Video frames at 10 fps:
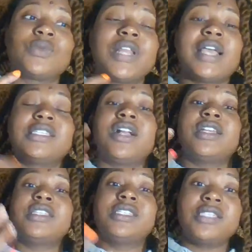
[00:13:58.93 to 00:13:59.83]
I
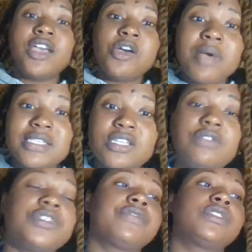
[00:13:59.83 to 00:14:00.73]
started to tell myself
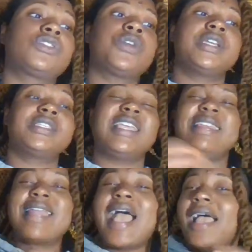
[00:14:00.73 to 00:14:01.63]
different stories
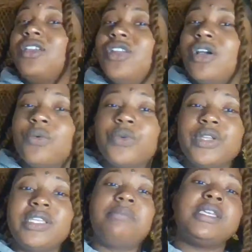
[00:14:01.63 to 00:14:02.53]
and not,
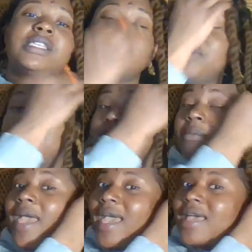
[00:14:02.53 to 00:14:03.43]
really be so much in the
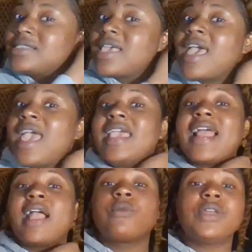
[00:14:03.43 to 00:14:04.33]
past, and
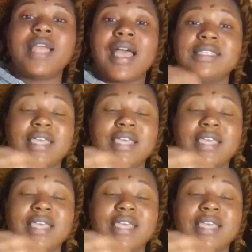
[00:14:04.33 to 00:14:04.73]
I realized